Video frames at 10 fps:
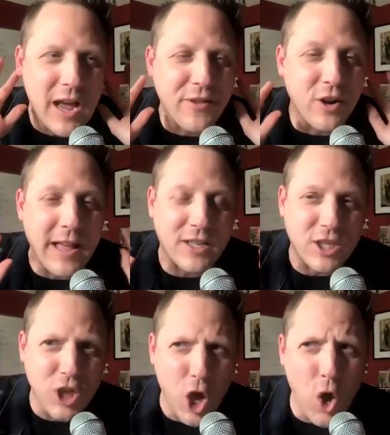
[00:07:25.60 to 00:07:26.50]
and they're like,
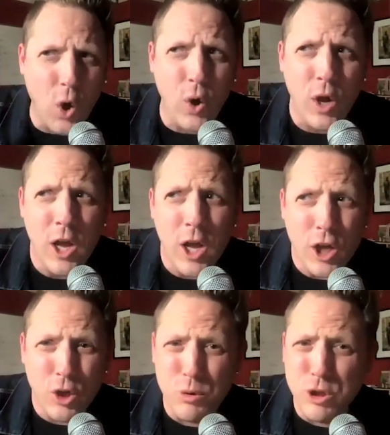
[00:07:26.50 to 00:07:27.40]
so
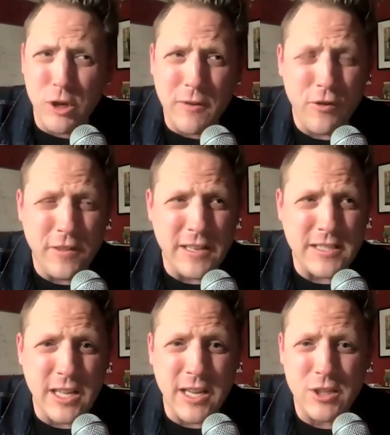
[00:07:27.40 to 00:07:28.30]
you look for these
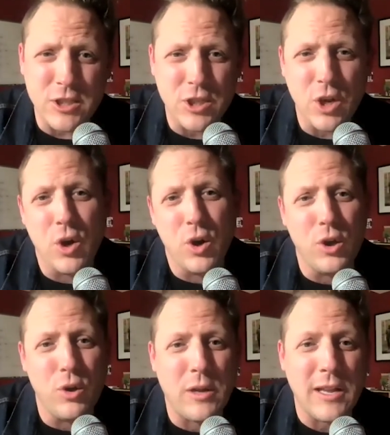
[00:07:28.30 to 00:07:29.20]
things so
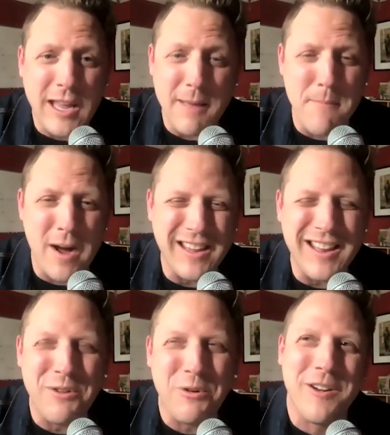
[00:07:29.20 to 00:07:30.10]
you can get money.
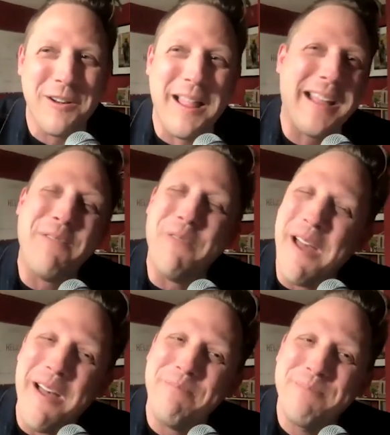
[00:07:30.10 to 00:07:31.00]
And you're, like,
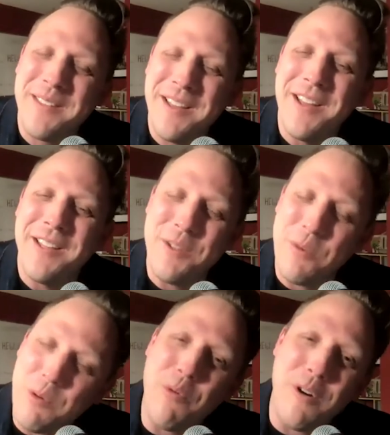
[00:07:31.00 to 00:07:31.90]
well, the
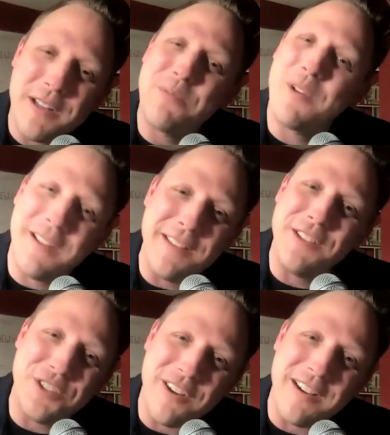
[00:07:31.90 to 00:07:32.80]
reward is really in the
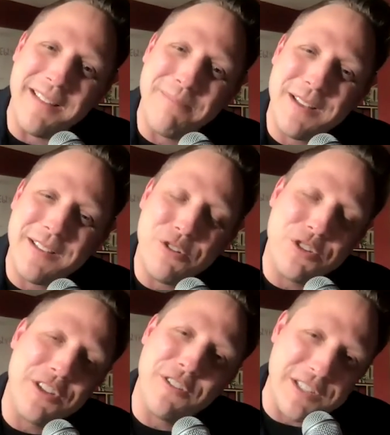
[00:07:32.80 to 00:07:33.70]
journey because
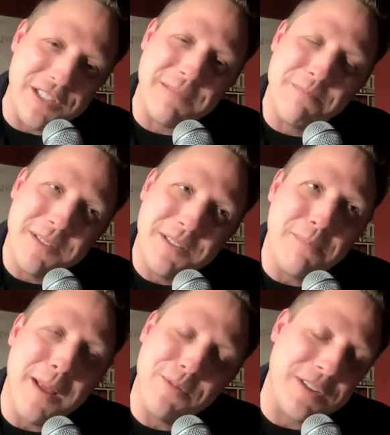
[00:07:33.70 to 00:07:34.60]
usually there's just
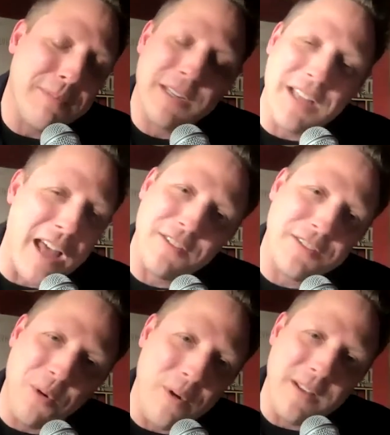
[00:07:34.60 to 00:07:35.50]
sometimes just McDonald's
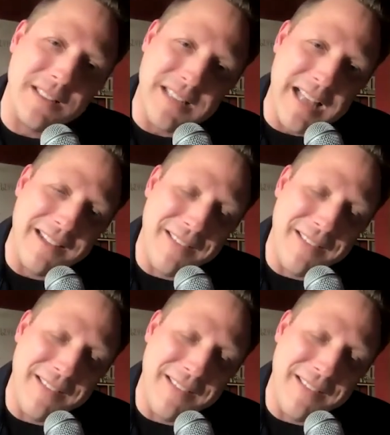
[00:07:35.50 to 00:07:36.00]
toys inside of